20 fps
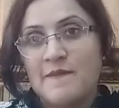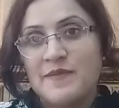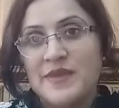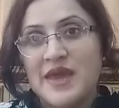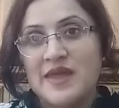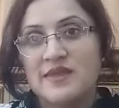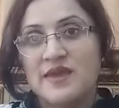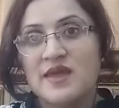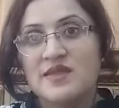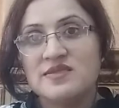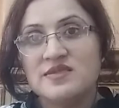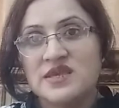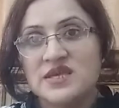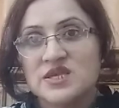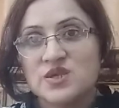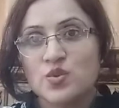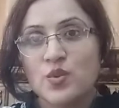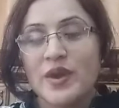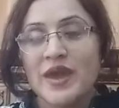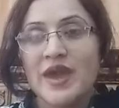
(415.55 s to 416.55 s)
And in
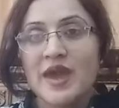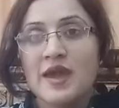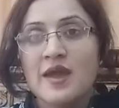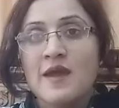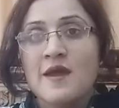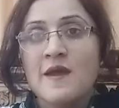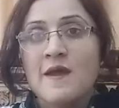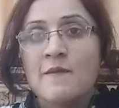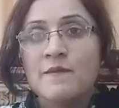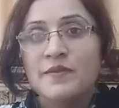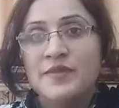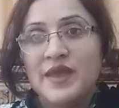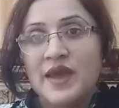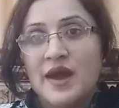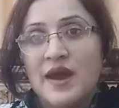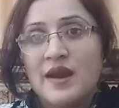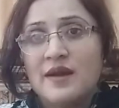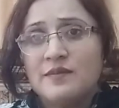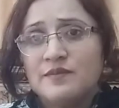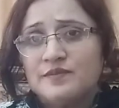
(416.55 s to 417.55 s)
this way they
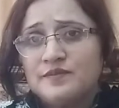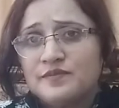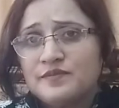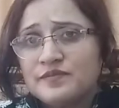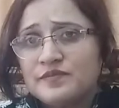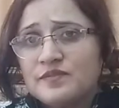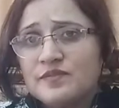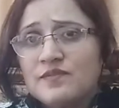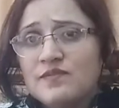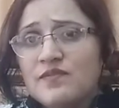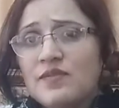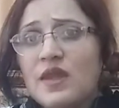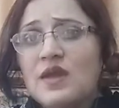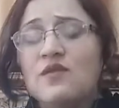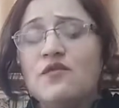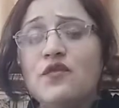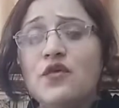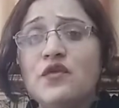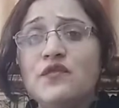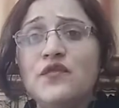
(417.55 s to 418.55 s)
are
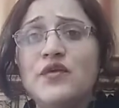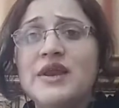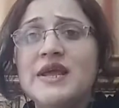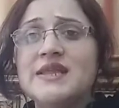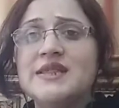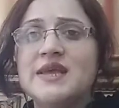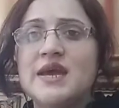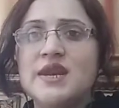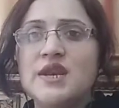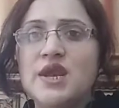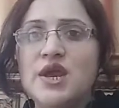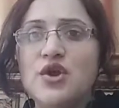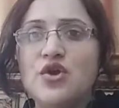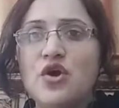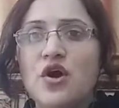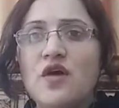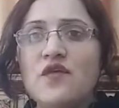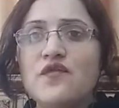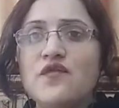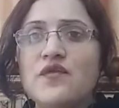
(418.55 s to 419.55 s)
fulfilling their need
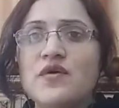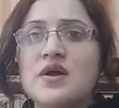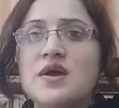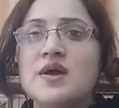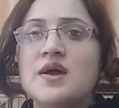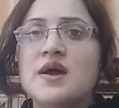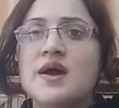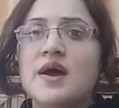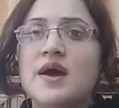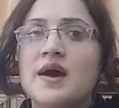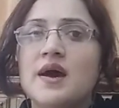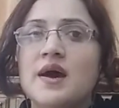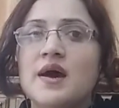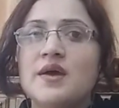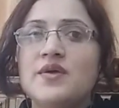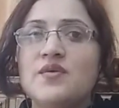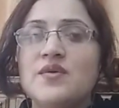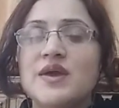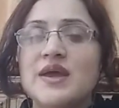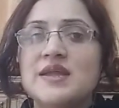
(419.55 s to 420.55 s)
of,
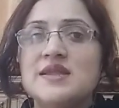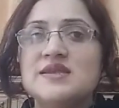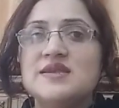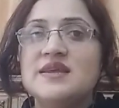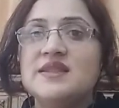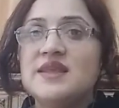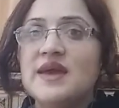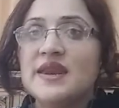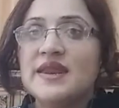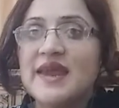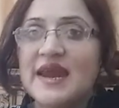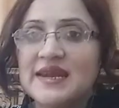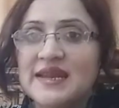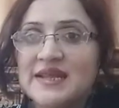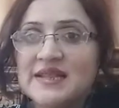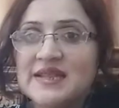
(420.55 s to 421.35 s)
you can say they're getting the